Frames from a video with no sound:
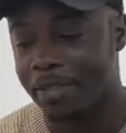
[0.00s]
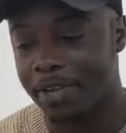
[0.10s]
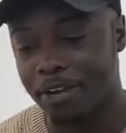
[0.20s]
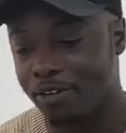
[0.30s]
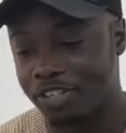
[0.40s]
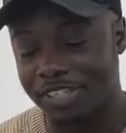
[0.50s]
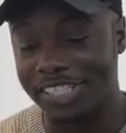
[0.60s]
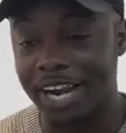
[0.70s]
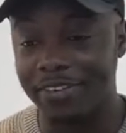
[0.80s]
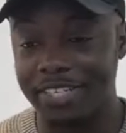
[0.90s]
a Christian
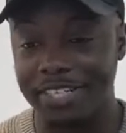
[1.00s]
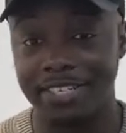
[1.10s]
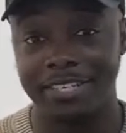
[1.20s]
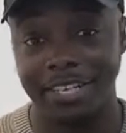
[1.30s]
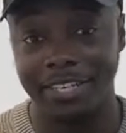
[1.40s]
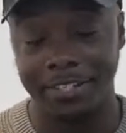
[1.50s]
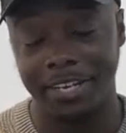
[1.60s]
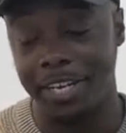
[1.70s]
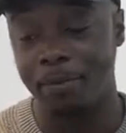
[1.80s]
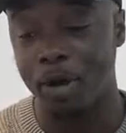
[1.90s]
charity to
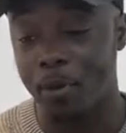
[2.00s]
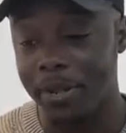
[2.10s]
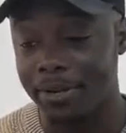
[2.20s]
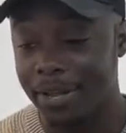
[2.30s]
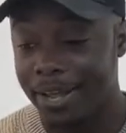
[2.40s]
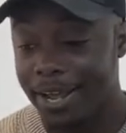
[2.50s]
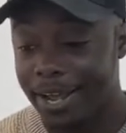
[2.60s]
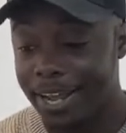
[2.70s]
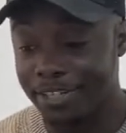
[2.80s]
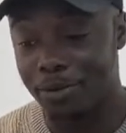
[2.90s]
keep going.
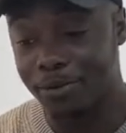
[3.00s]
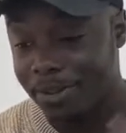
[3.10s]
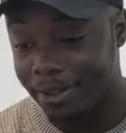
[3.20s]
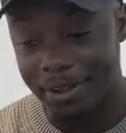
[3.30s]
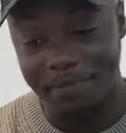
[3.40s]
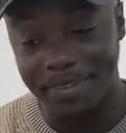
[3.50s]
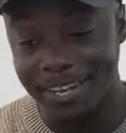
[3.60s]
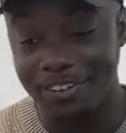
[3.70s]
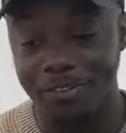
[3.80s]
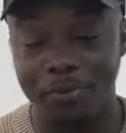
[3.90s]
And so
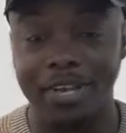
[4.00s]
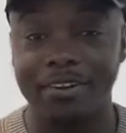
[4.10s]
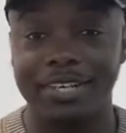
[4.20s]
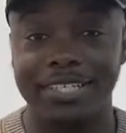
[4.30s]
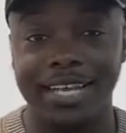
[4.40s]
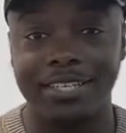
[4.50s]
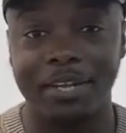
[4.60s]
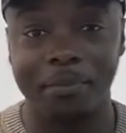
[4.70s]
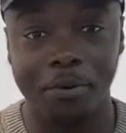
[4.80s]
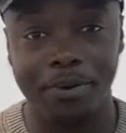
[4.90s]
each week on a
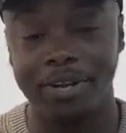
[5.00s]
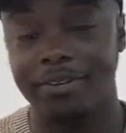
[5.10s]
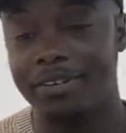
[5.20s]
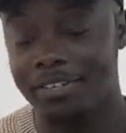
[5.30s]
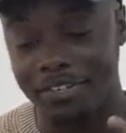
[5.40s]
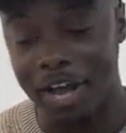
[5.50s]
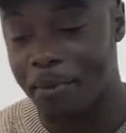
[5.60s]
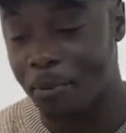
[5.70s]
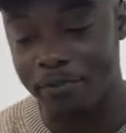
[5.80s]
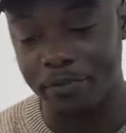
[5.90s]
Saturday morning, just
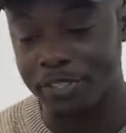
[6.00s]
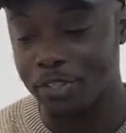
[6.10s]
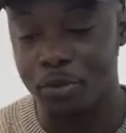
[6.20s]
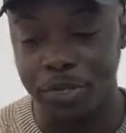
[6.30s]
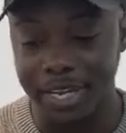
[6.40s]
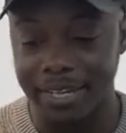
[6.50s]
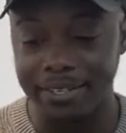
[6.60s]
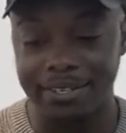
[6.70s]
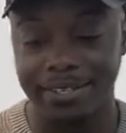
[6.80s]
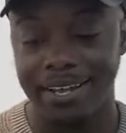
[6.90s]
coming with just two
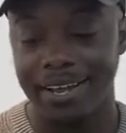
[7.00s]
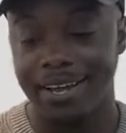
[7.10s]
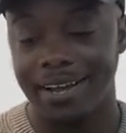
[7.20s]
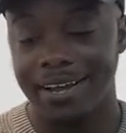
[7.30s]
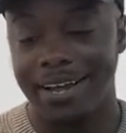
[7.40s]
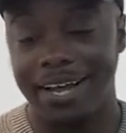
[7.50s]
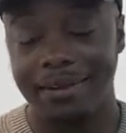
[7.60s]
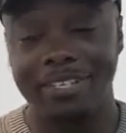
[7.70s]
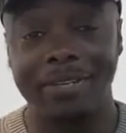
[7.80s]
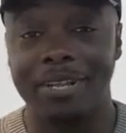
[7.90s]
kids,
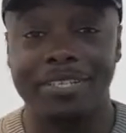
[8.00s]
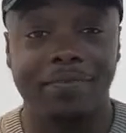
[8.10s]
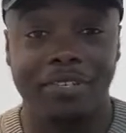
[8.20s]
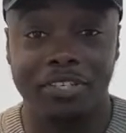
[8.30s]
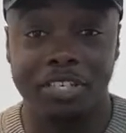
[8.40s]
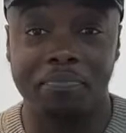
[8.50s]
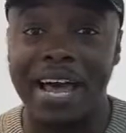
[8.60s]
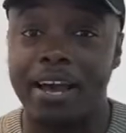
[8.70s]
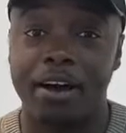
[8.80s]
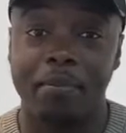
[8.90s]
seemed like something to just
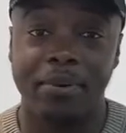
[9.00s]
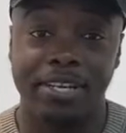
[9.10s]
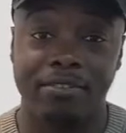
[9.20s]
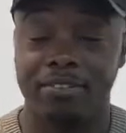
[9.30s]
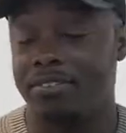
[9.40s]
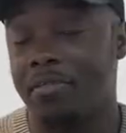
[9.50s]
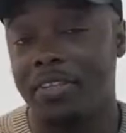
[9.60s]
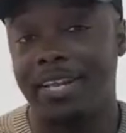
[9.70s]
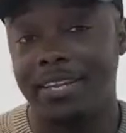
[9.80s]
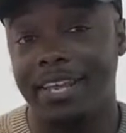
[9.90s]
pack up, but these were
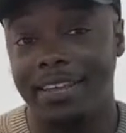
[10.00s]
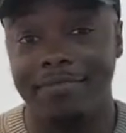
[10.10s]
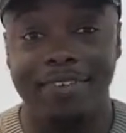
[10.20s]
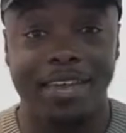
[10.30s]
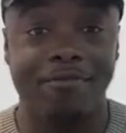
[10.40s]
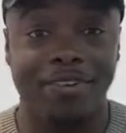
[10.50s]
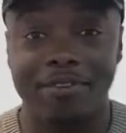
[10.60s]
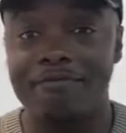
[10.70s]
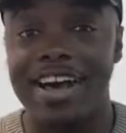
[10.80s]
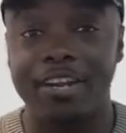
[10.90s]
something that they
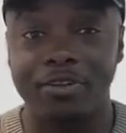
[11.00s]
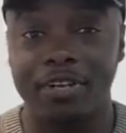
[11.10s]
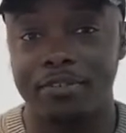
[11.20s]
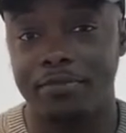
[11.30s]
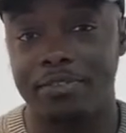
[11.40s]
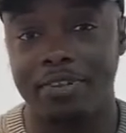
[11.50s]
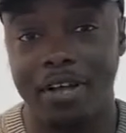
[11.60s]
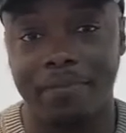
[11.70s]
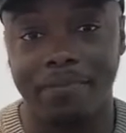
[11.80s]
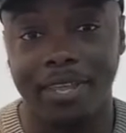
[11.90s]
really valued. This was
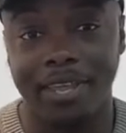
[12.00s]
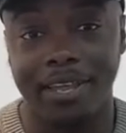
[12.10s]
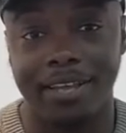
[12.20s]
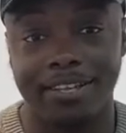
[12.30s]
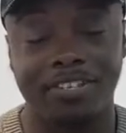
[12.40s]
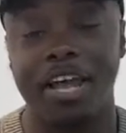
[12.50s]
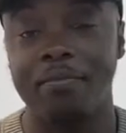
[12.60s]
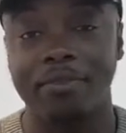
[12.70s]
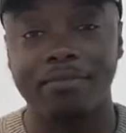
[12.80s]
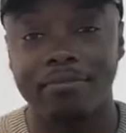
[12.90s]
their
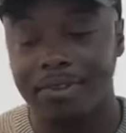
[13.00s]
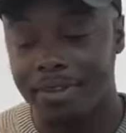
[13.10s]
excitement